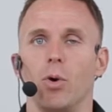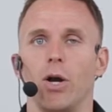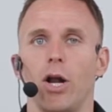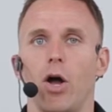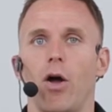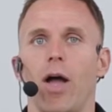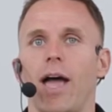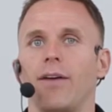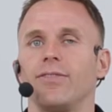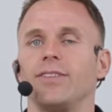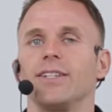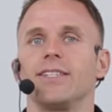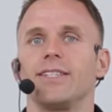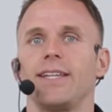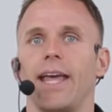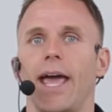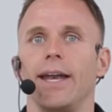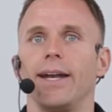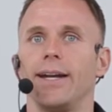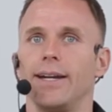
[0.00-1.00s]
We don't have to
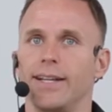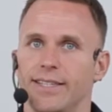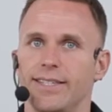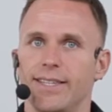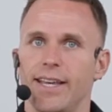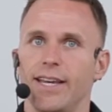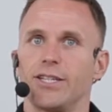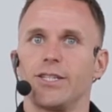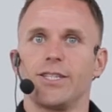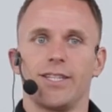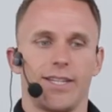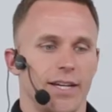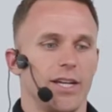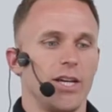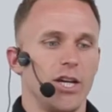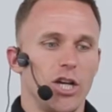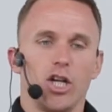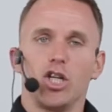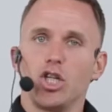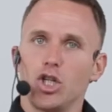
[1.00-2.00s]
stand and assist,
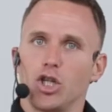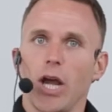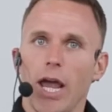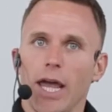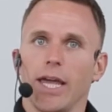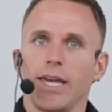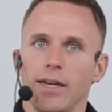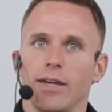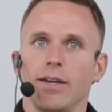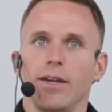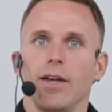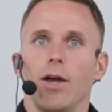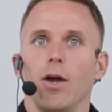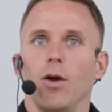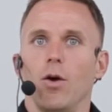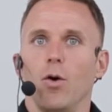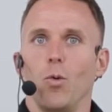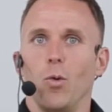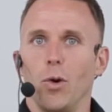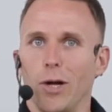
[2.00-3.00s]
shake.
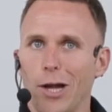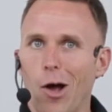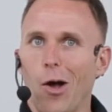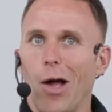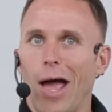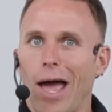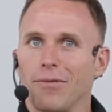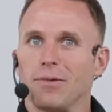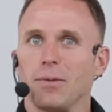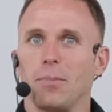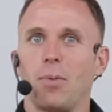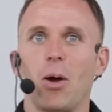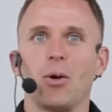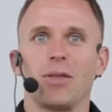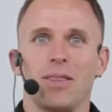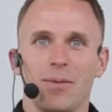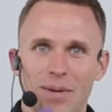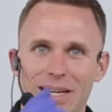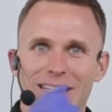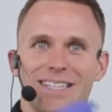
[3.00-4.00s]
We don't have to
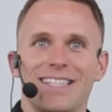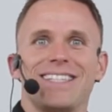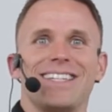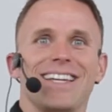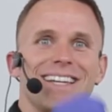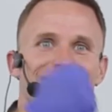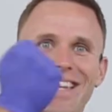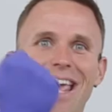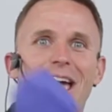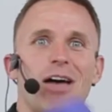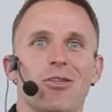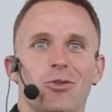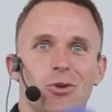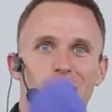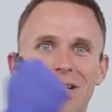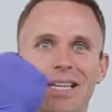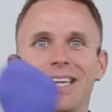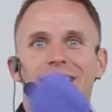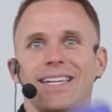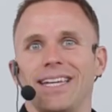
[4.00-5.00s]
poke the big stick down
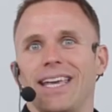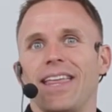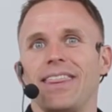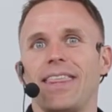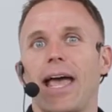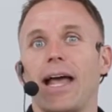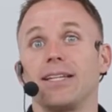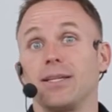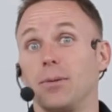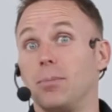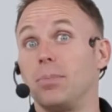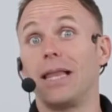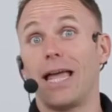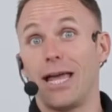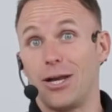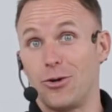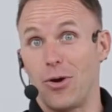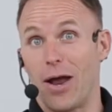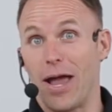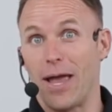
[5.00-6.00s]
through the lid to get that to
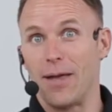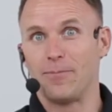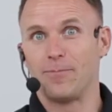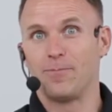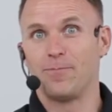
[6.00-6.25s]
blend right.